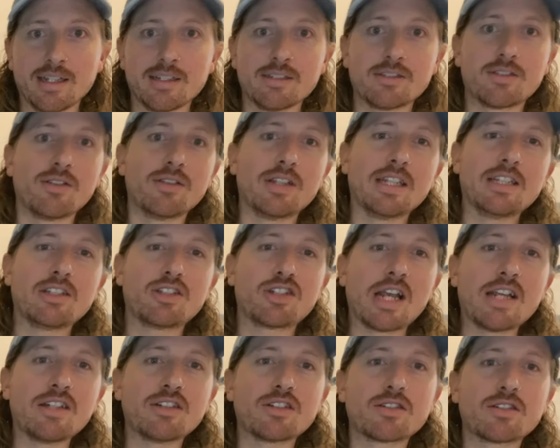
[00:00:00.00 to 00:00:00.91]
So these
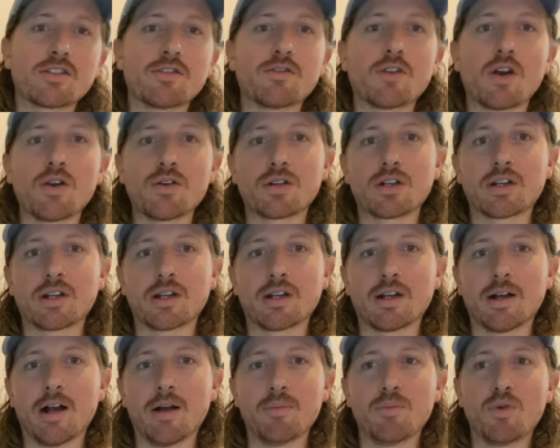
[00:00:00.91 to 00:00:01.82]
changes evoke
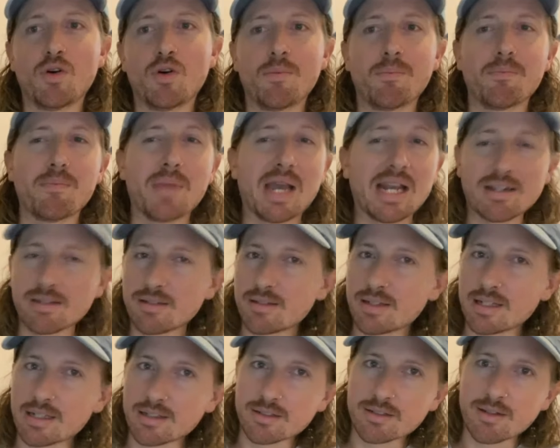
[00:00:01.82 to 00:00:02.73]
a more
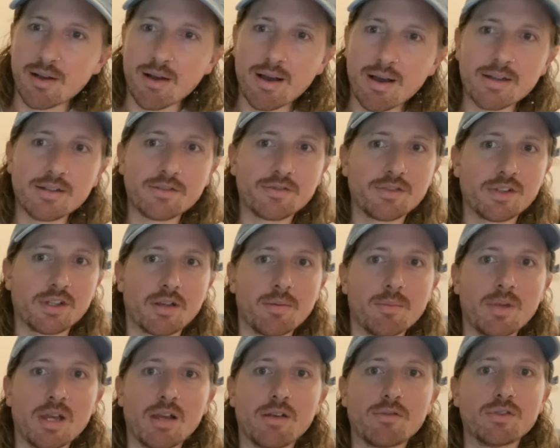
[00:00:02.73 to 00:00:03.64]
menacing side of the
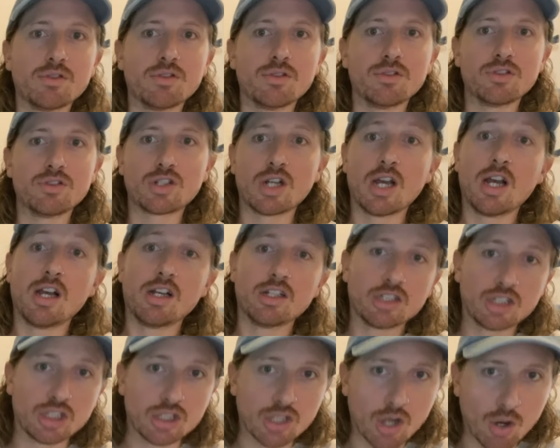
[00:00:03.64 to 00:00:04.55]
Khmer Rouge,
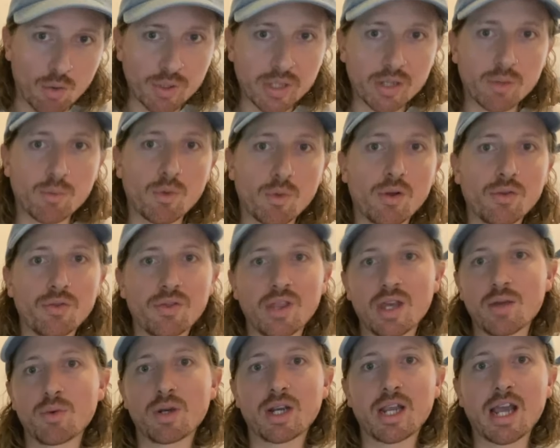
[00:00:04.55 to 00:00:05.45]
showing what
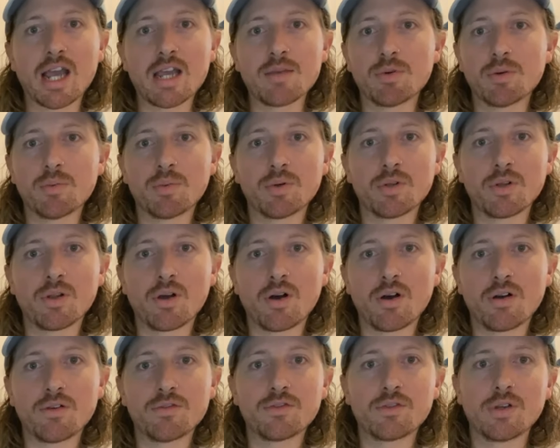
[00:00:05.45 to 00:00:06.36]
they were capable
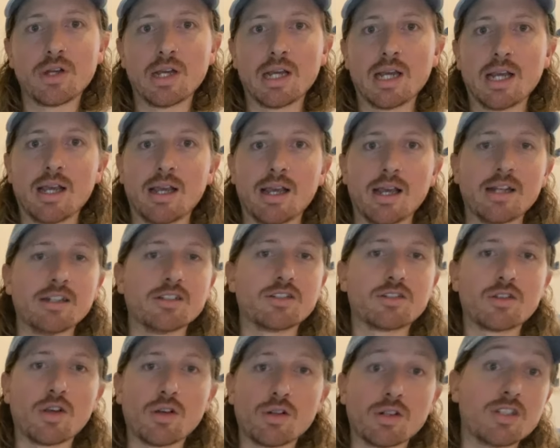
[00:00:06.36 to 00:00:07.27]
of, and
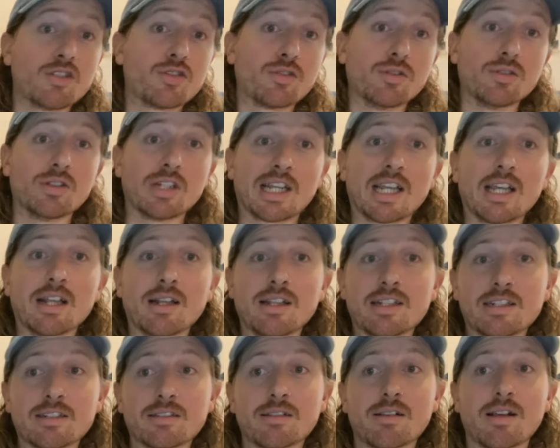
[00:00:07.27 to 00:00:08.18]
it's certainly true that
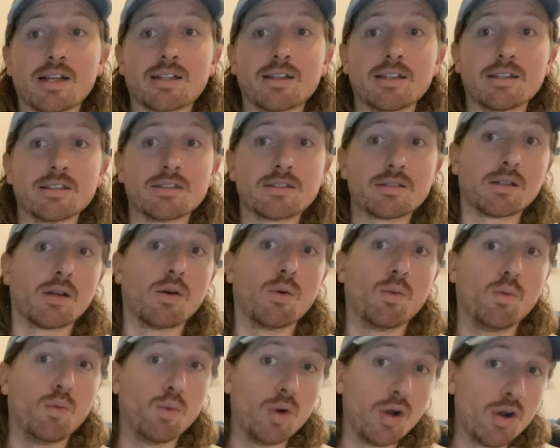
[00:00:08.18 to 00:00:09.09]
killings like this
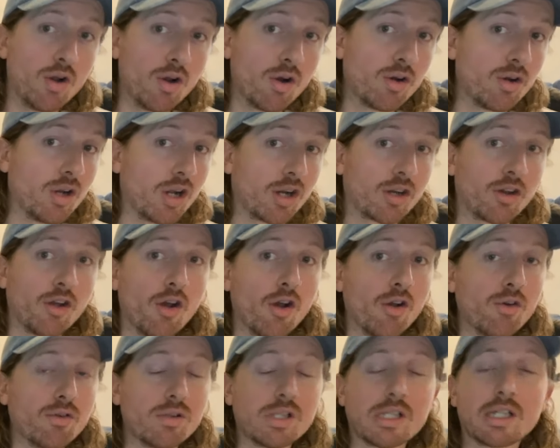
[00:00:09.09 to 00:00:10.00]
were
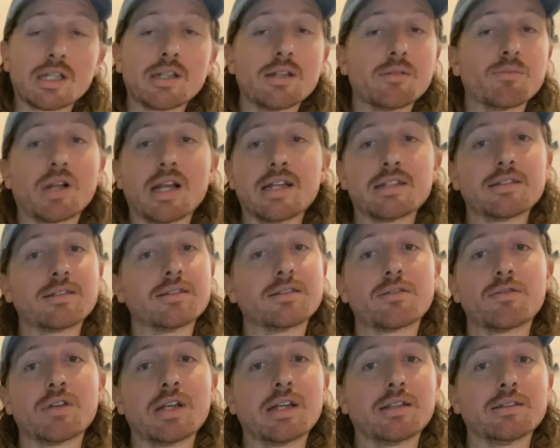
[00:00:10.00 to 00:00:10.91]
occurring in
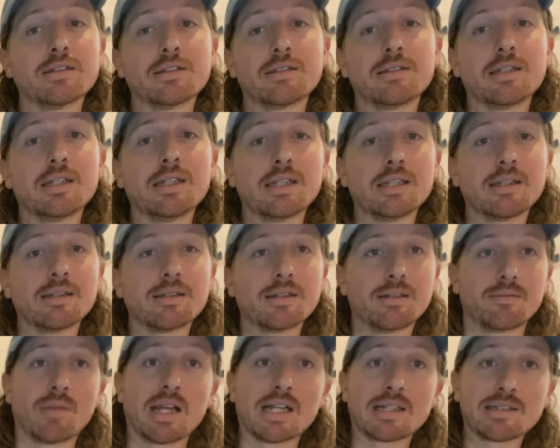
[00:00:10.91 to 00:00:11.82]
places around the city.
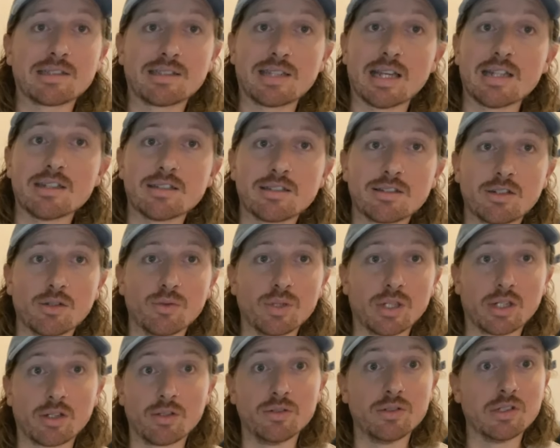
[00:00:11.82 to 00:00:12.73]
It makes sense
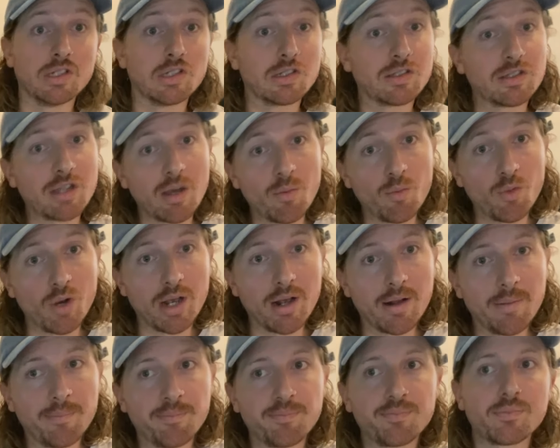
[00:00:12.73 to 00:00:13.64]
to include it
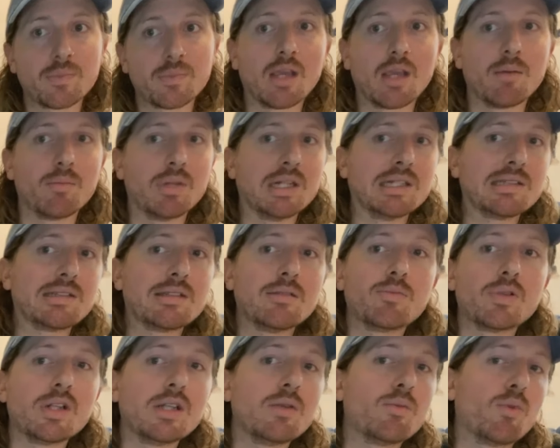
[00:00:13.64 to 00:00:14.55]
somewhere, but it
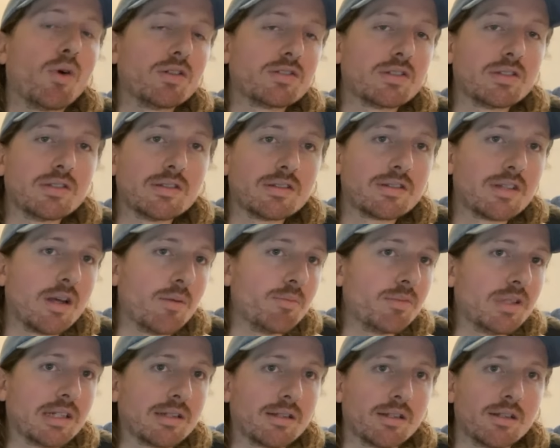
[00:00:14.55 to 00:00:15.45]
simply wasn't
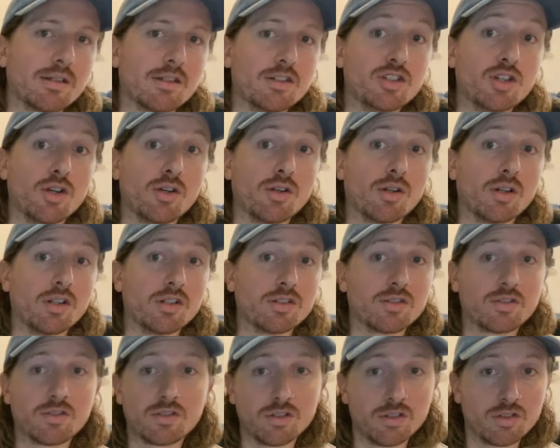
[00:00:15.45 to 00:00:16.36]
something that the
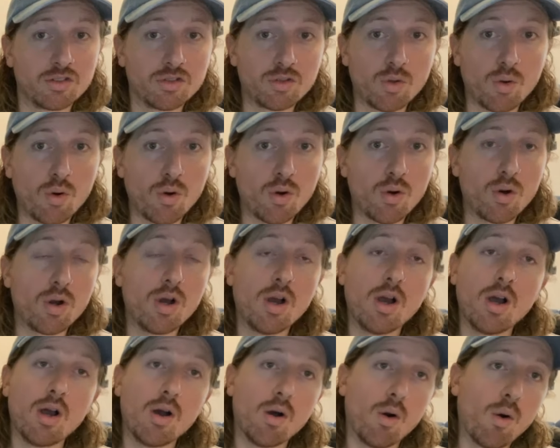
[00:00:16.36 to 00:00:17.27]
journalists saw
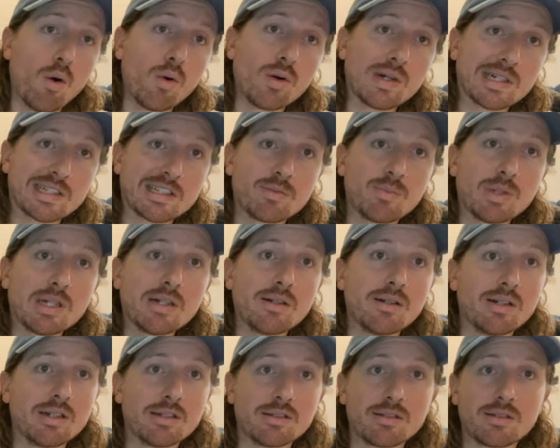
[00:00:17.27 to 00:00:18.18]
or
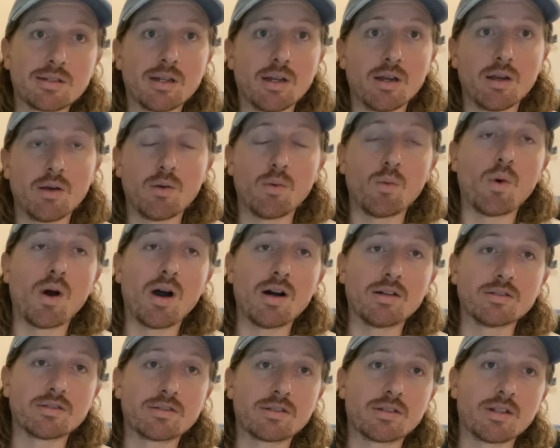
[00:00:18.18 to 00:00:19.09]
experienced
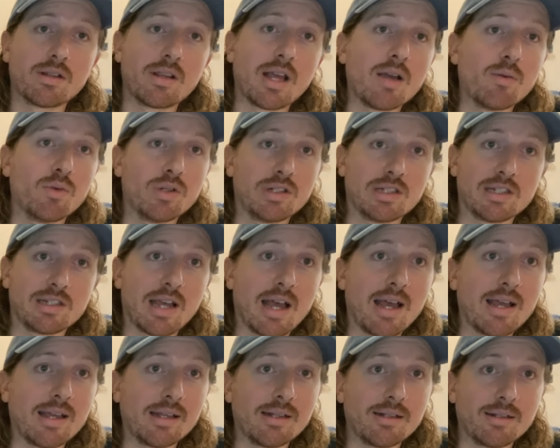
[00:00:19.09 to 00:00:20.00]
whilst they were
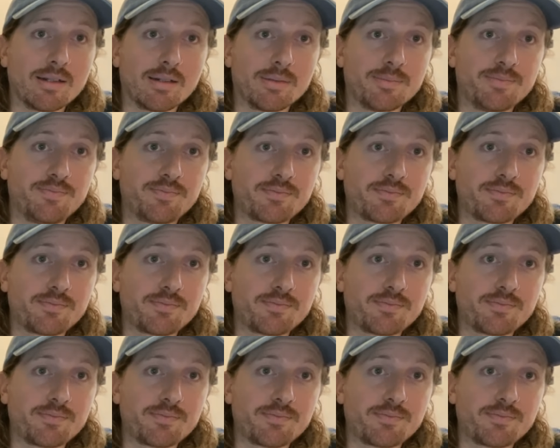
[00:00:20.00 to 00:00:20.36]
detained.